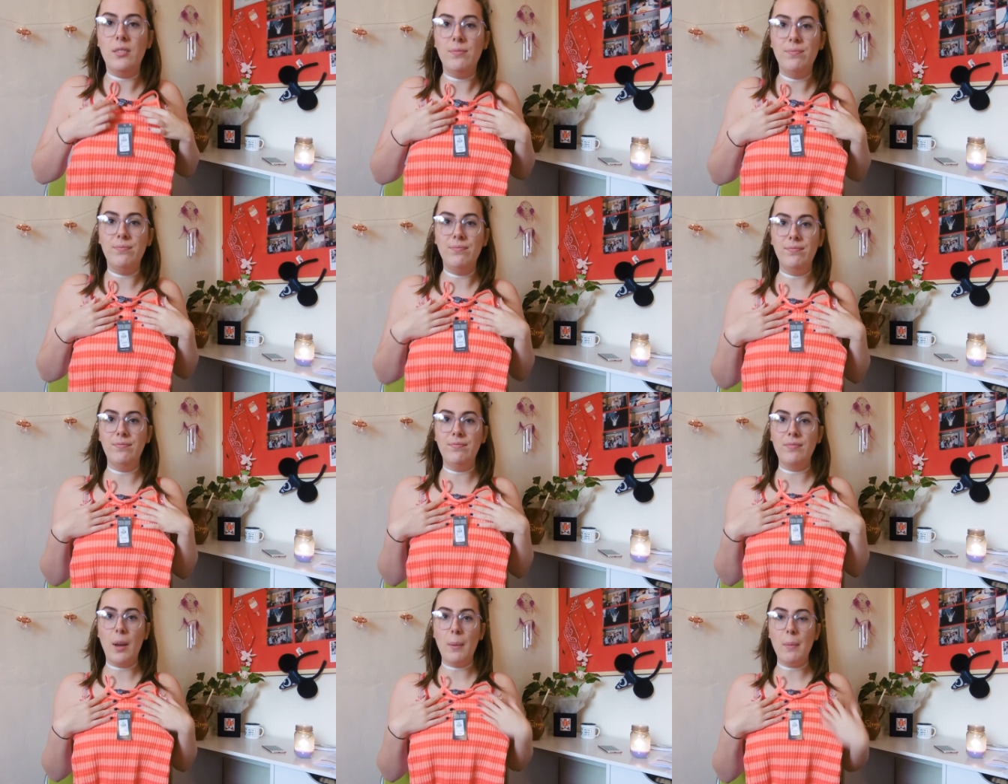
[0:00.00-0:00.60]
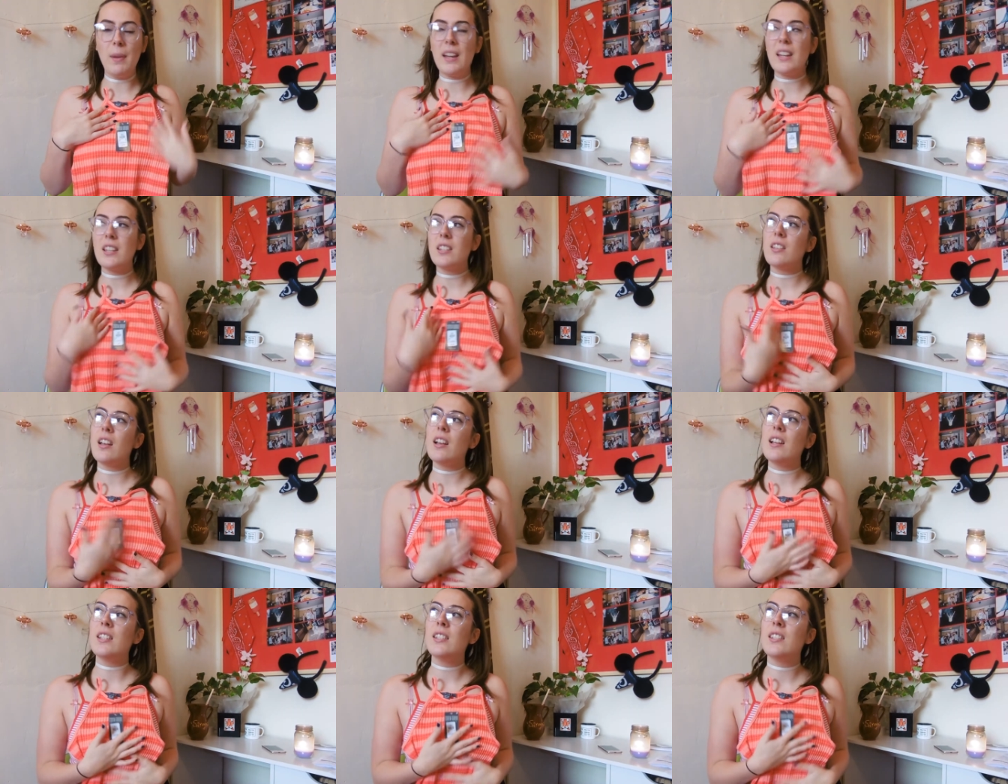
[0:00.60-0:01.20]
mm, I'm like a
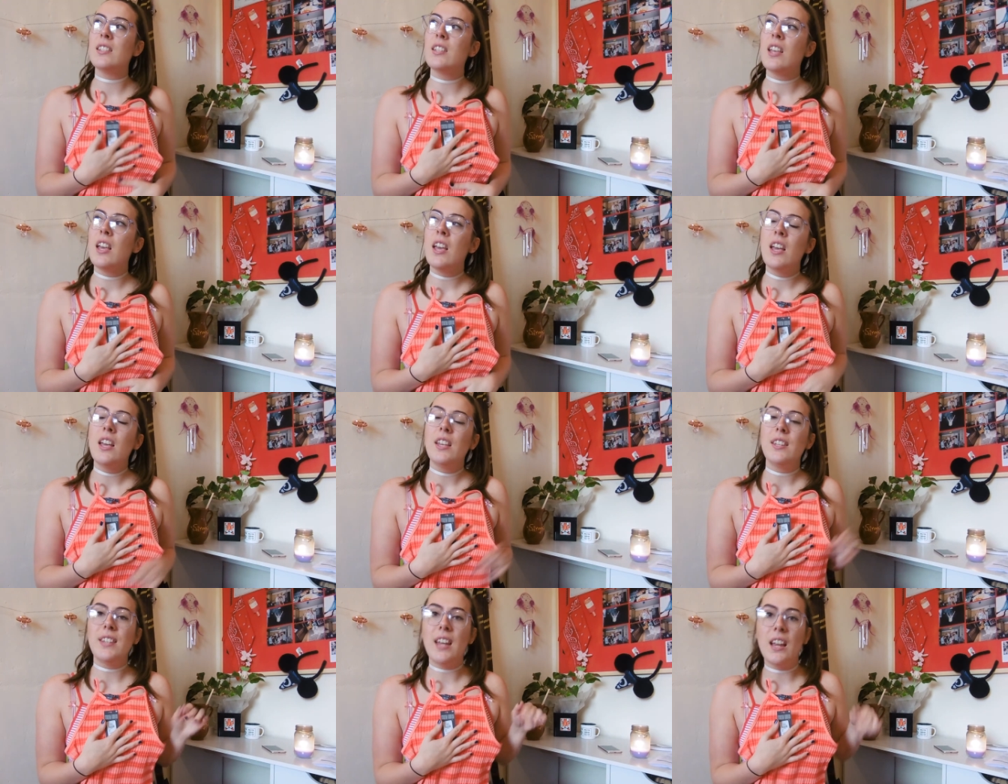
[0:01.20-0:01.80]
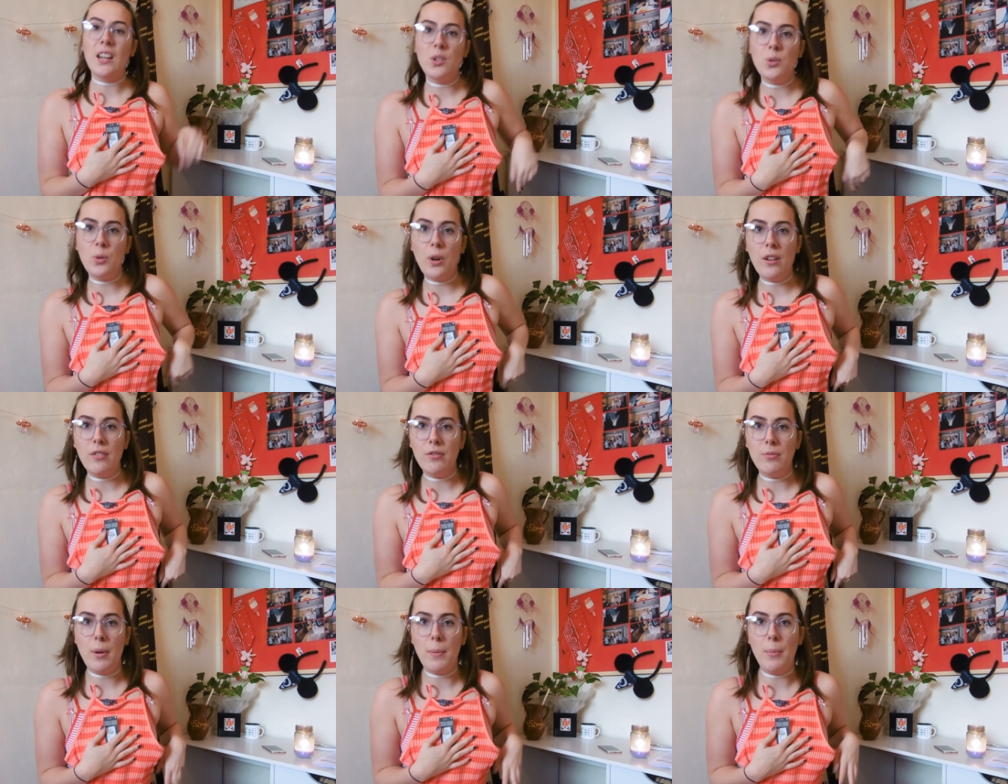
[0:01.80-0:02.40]
size 10,
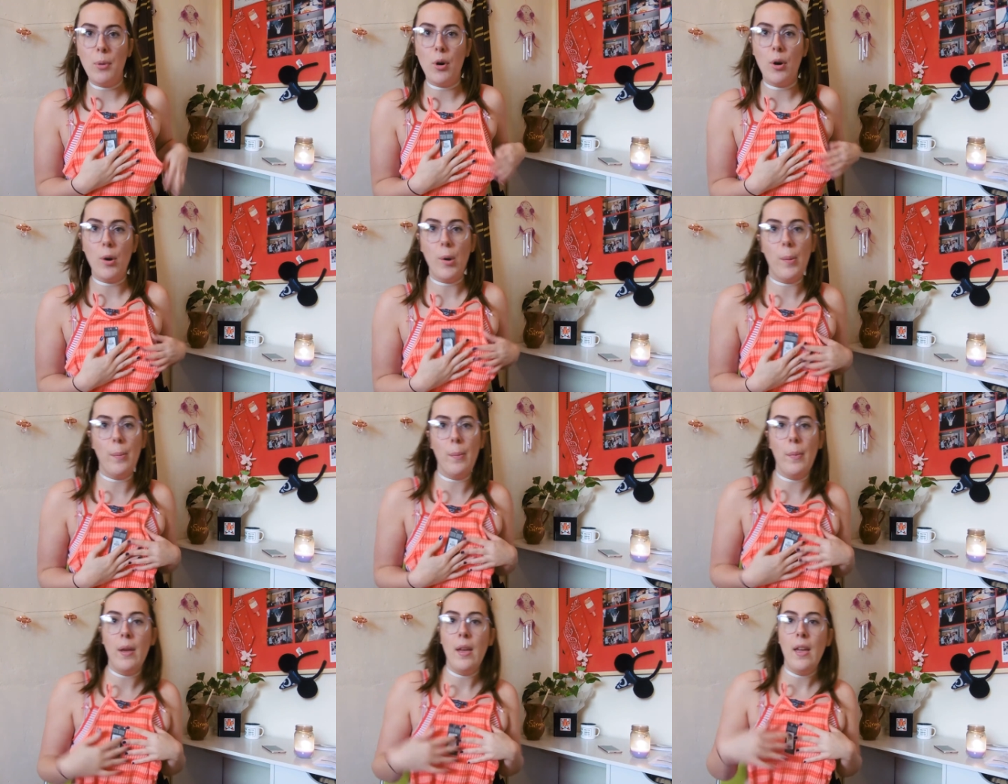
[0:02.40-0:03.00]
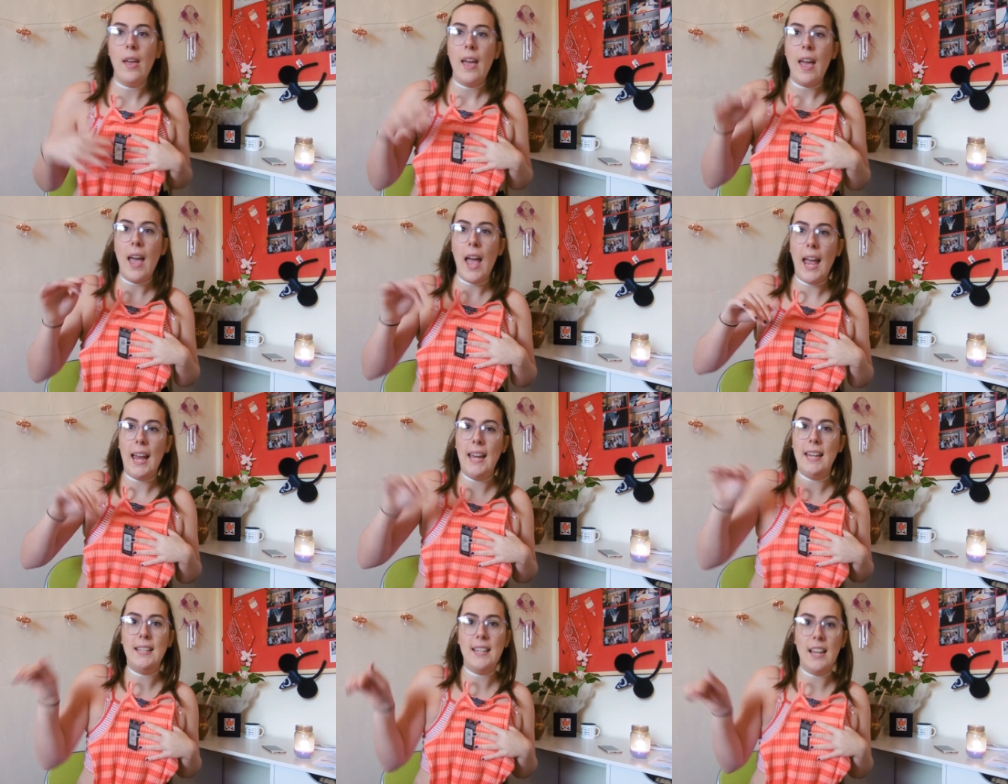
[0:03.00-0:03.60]
12 on my bottom,
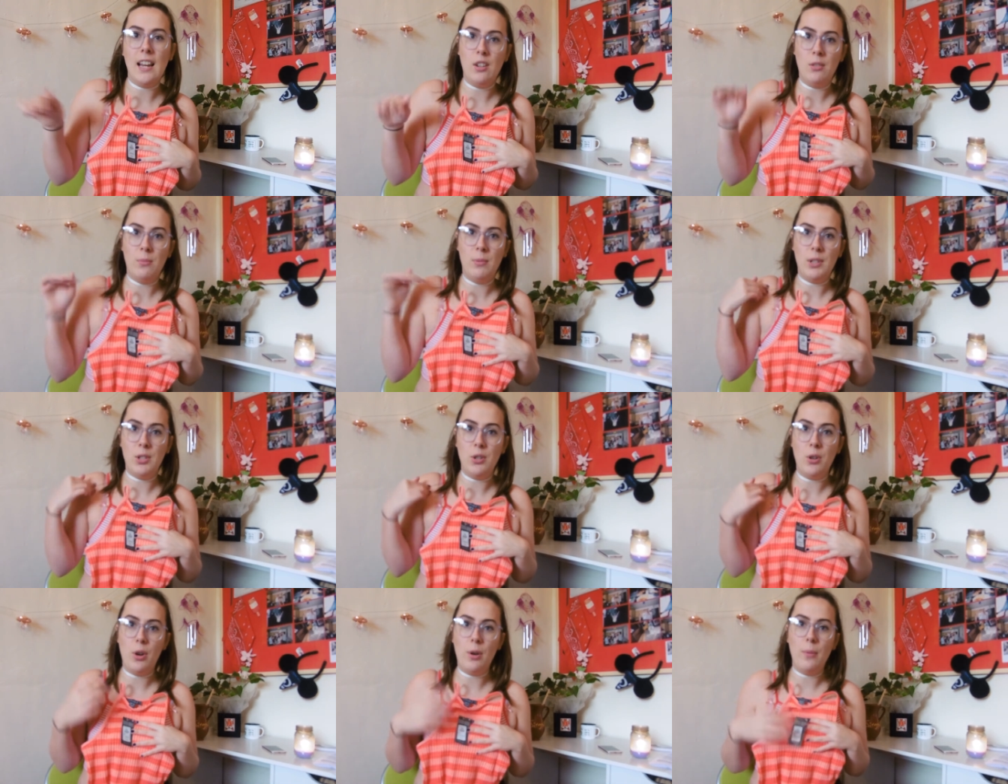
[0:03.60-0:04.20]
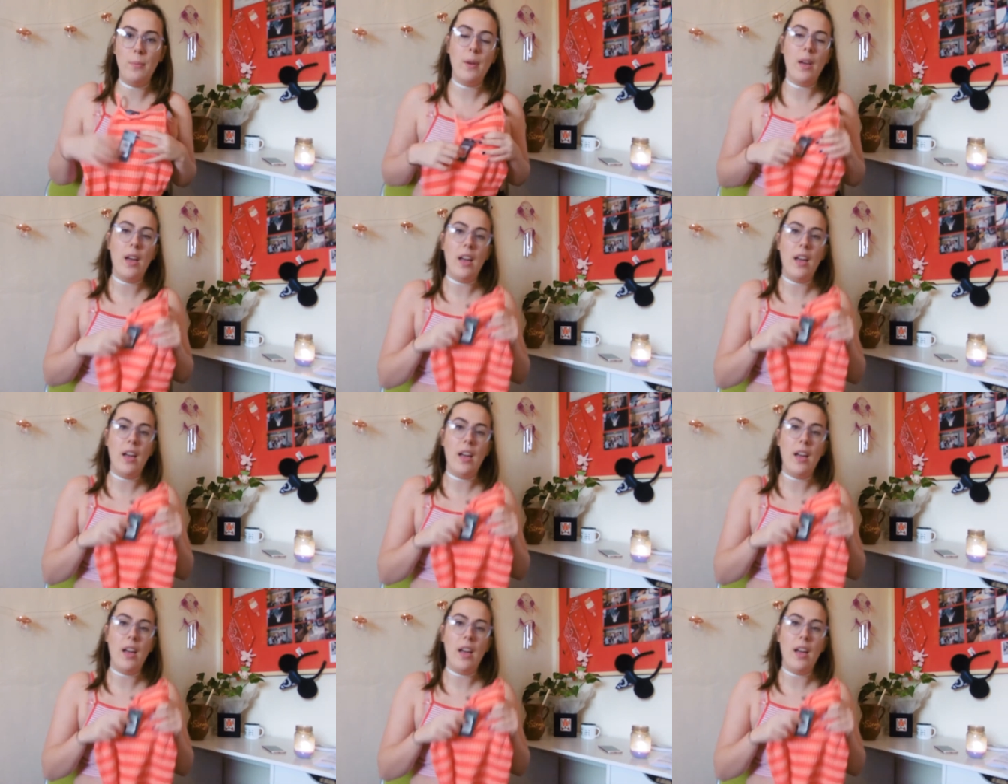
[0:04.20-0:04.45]
8, 10 on my top.